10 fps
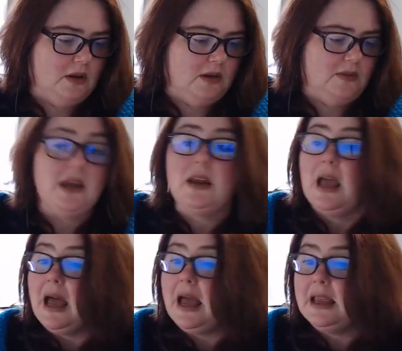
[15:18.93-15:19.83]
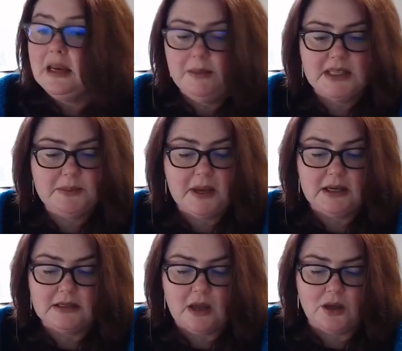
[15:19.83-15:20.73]
that any men's
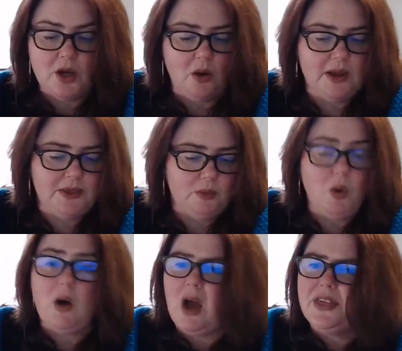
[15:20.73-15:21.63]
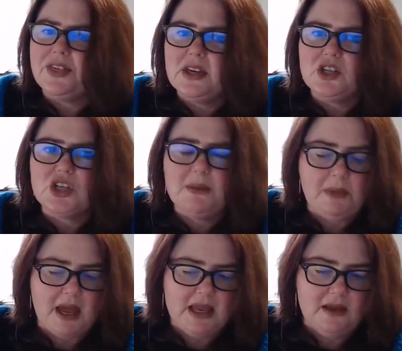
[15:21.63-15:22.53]
patterns, I know, I think she
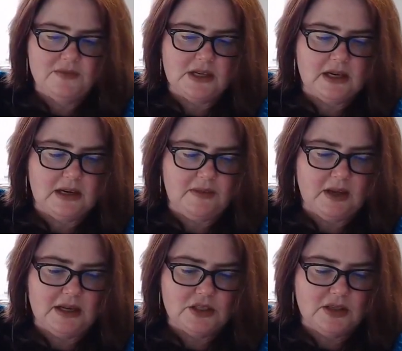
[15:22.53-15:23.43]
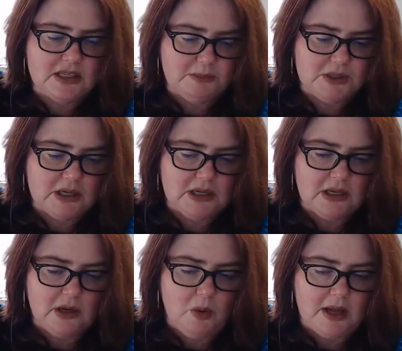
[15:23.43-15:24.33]
may have done another collection. This
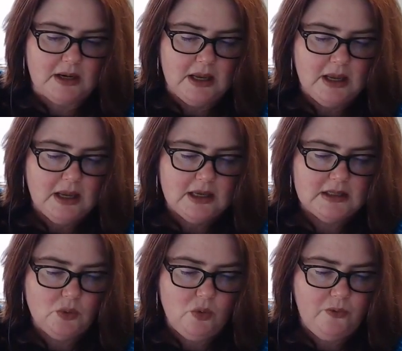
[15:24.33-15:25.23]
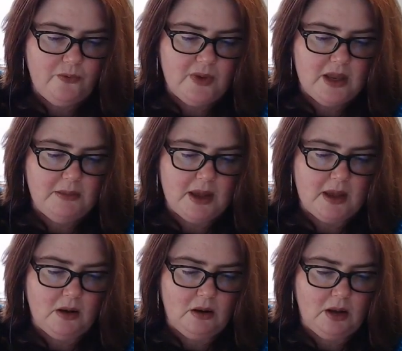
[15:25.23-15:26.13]
particular one is all
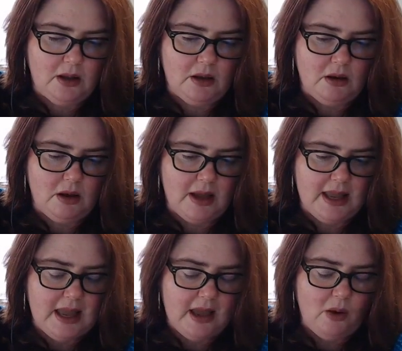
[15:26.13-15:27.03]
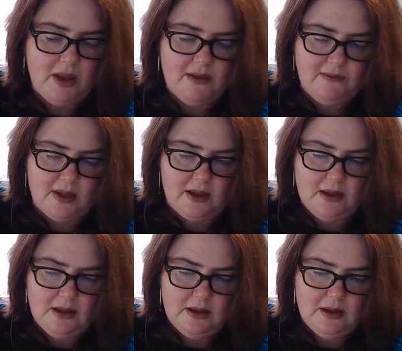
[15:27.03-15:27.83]
female guy. However,